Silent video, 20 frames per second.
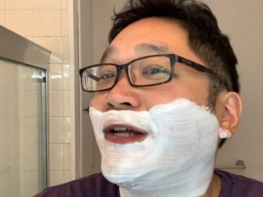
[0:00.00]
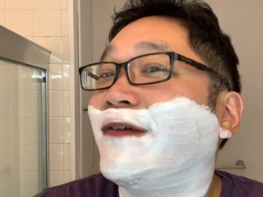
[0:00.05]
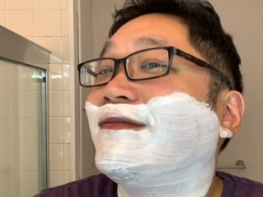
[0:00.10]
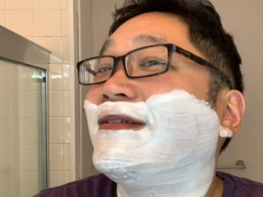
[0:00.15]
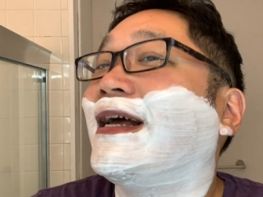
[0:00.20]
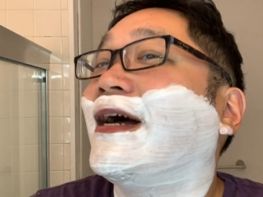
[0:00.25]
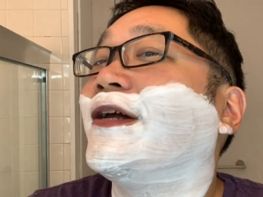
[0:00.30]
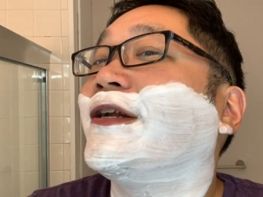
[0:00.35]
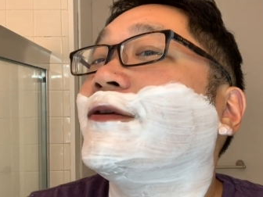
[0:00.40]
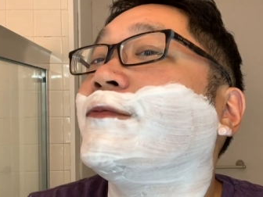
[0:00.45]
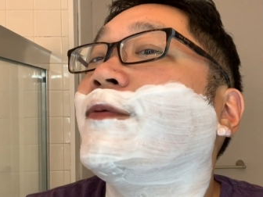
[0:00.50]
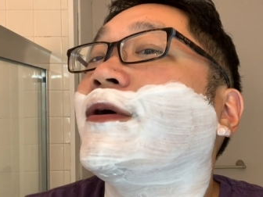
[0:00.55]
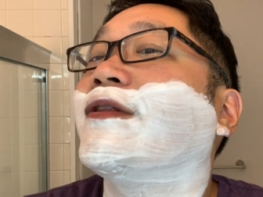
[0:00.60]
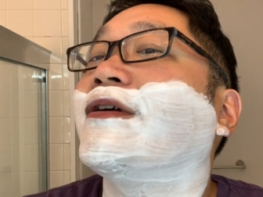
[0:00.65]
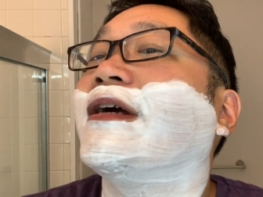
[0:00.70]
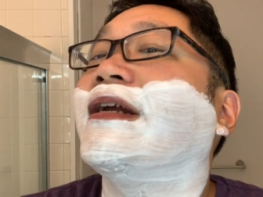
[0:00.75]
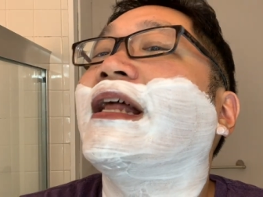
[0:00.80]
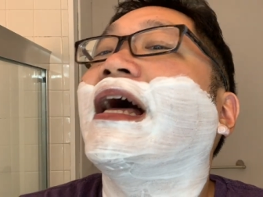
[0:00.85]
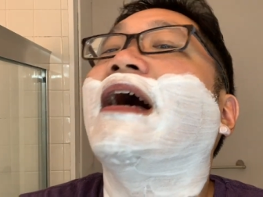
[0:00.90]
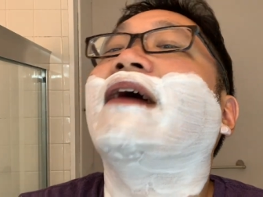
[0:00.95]
have doubted whether
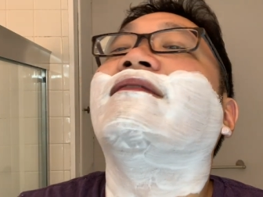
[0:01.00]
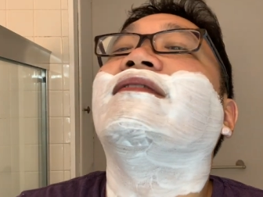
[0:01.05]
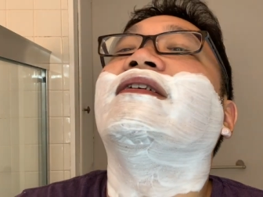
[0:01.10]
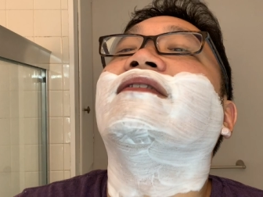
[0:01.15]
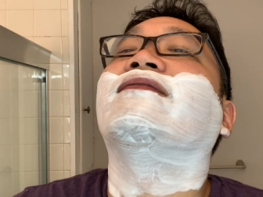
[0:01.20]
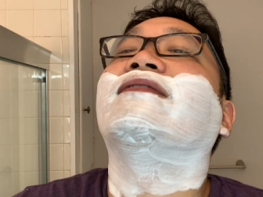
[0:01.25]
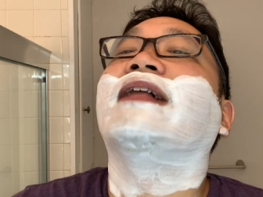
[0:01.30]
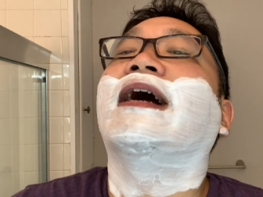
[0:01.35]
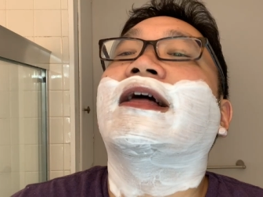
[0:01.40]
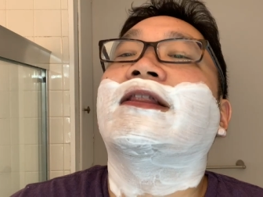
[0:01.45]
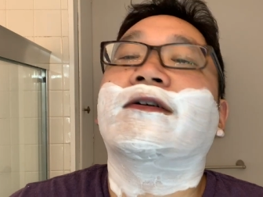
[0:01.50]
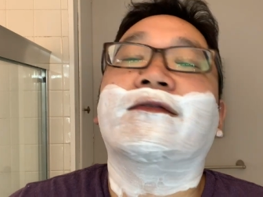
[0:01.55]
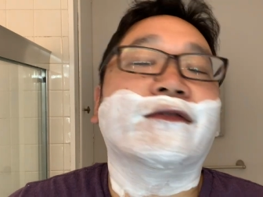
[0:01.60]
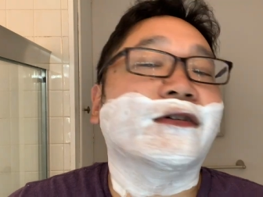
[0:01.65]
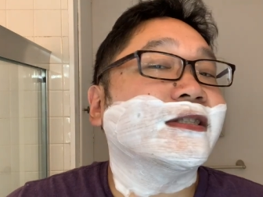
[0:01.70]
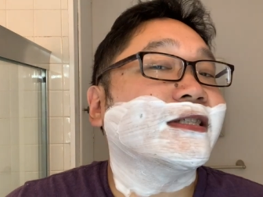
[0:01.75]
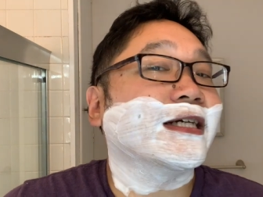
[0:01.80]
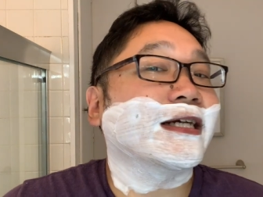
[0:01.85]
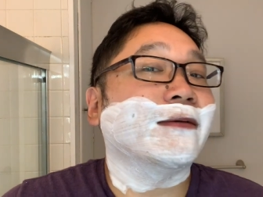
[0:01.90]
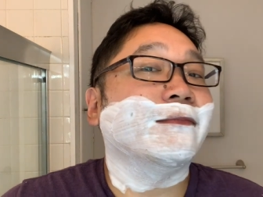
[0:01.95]
I'd have enough lather for
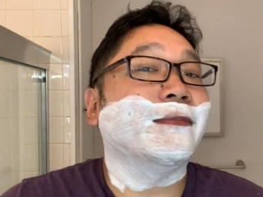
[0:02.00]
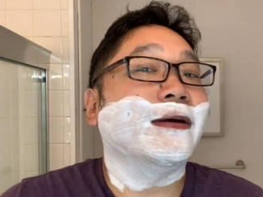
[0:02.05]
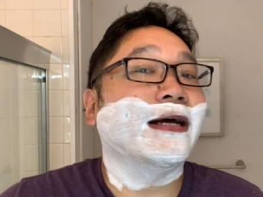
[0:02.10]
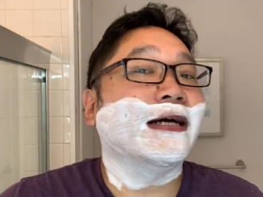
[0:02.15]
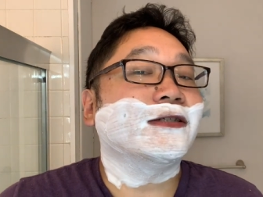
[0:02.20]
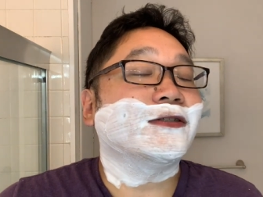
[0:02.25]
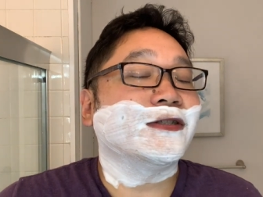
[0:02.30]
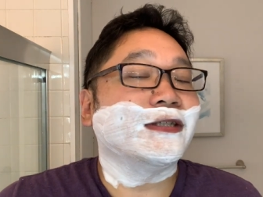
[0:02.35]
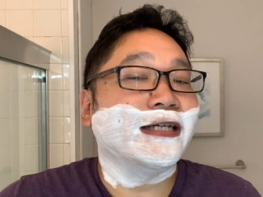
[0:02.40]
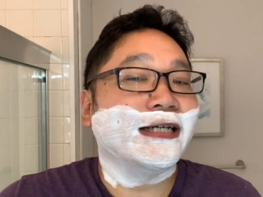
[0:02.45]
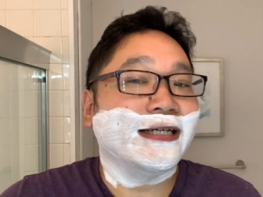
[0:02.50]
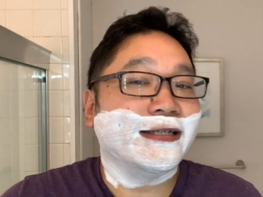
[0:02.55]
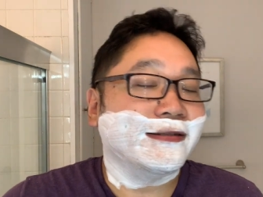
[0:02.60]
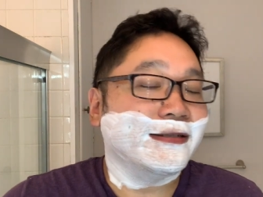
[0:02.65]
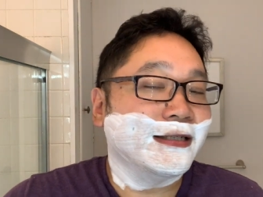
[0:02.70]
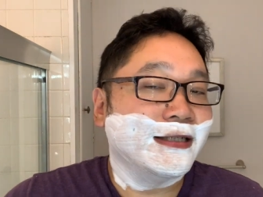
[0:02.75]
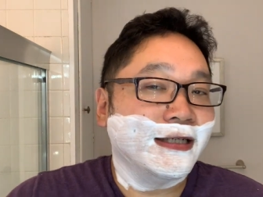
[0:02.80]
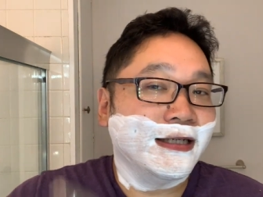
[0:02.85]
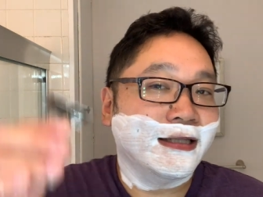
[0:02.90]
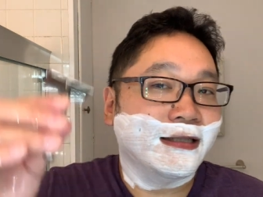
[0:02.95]
a second pass or
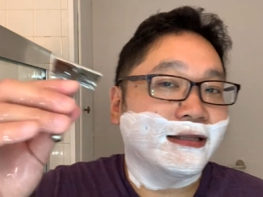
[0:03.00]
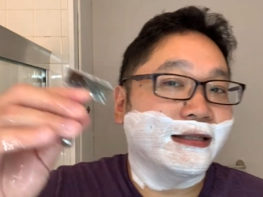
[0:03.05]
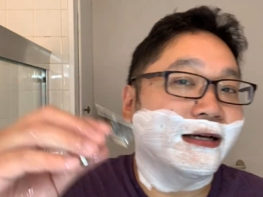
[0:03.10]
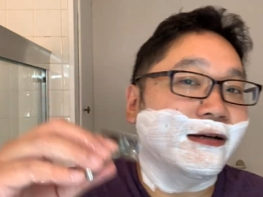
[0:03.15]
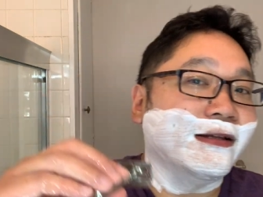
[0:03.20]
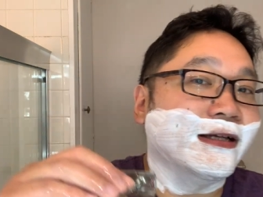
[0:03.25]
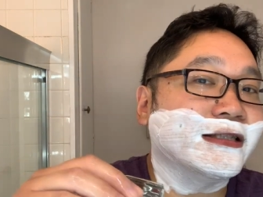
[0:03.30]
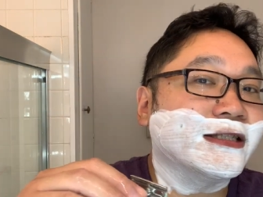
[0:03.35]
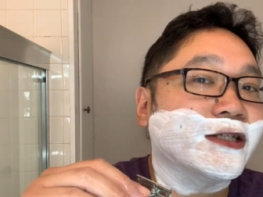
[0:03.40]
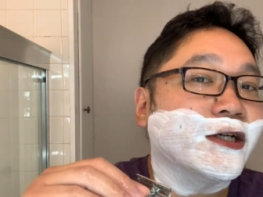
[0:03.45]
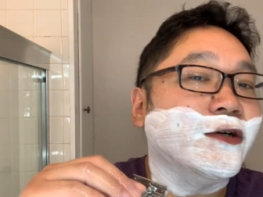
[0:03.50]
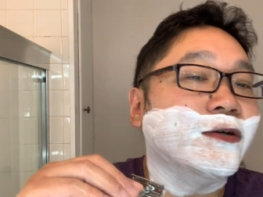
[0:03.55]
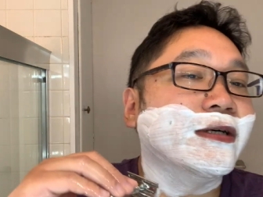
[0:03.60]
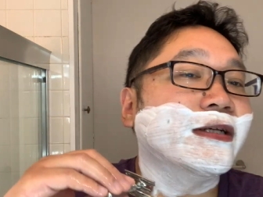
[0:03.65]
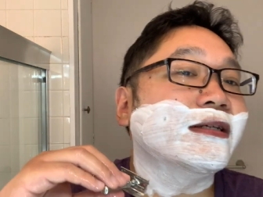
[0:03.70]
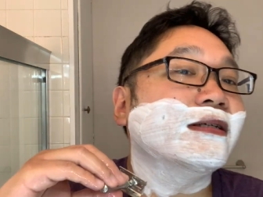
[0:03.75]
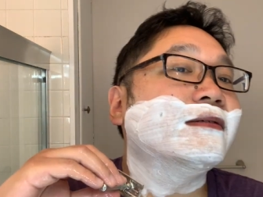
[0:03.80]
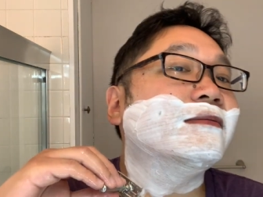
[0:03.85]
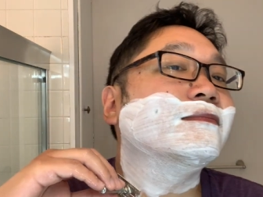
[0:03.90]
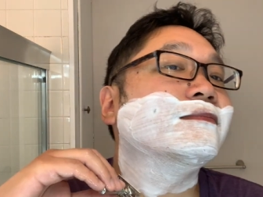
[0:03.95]
not. Now let's go
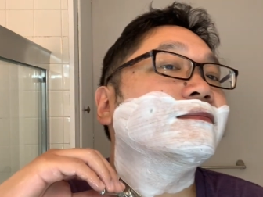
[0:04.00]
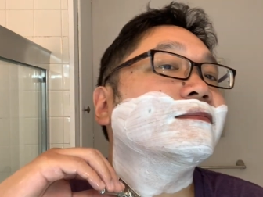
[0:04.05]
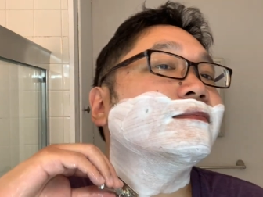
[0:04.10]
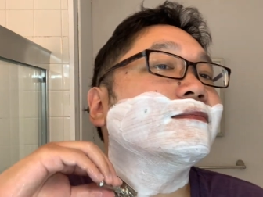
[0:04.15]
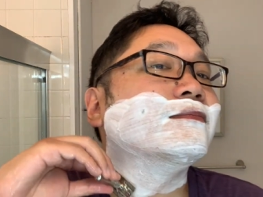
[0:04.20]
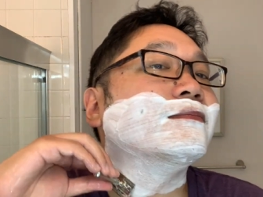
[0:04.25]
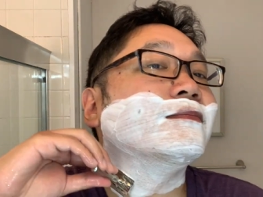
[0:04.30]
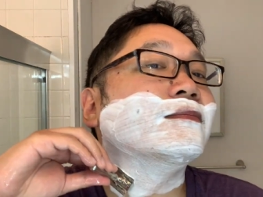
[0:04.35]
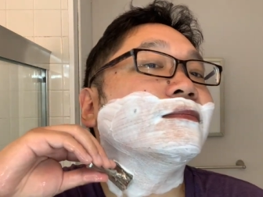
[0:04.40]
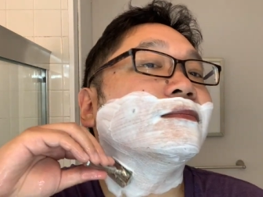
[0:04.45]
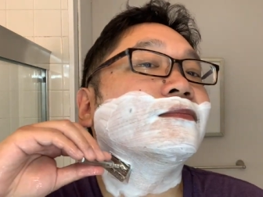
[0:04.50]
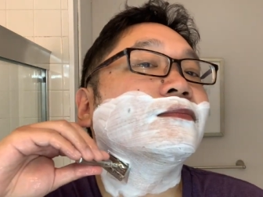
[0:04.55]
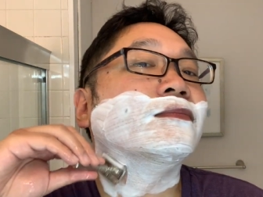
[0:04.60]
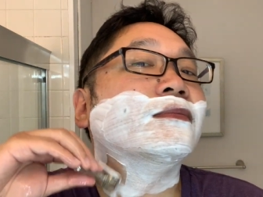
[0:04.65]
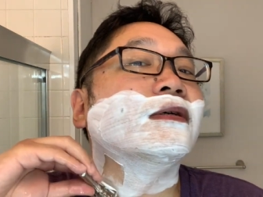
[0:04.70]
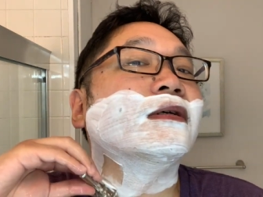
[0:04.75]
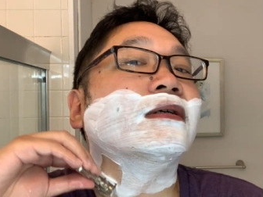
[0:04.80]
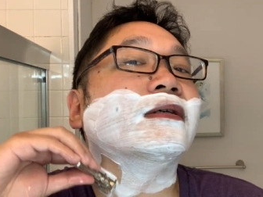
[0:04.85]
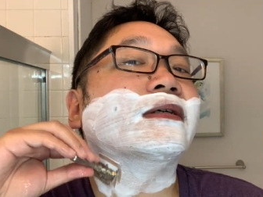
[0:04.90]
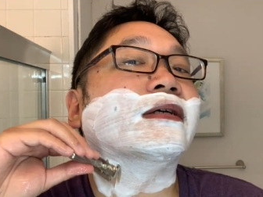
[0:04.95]
and
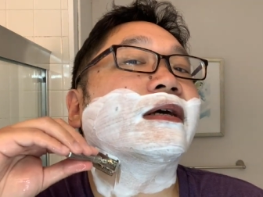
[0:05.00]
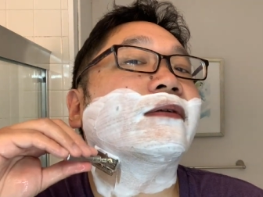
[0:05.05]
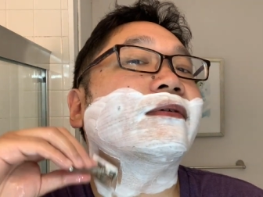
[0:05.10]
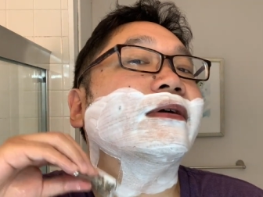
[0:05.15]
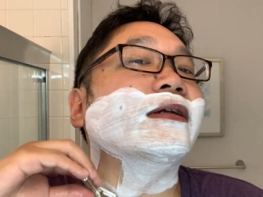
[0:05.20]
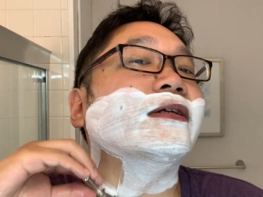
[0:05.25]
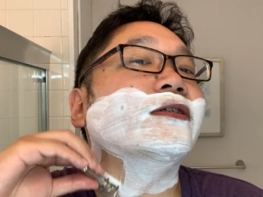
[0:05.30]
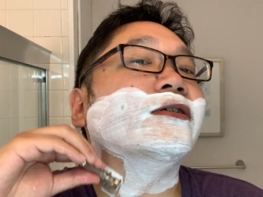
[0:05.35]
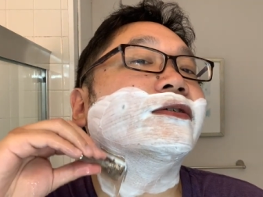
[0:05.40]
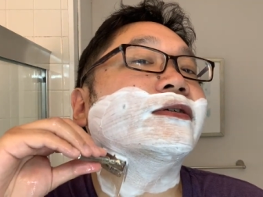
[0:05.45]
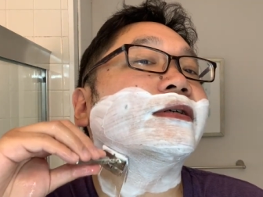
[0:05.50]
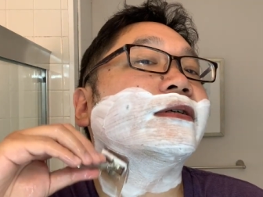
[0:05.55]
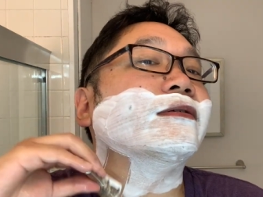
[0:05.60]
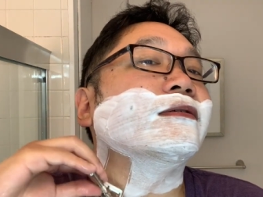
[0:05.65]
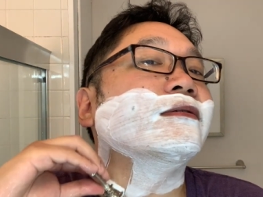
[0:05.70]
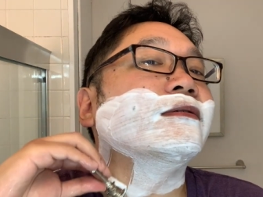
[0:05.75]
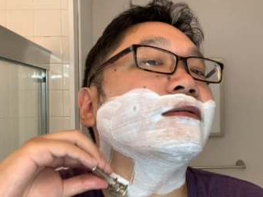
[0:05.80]
get right into it.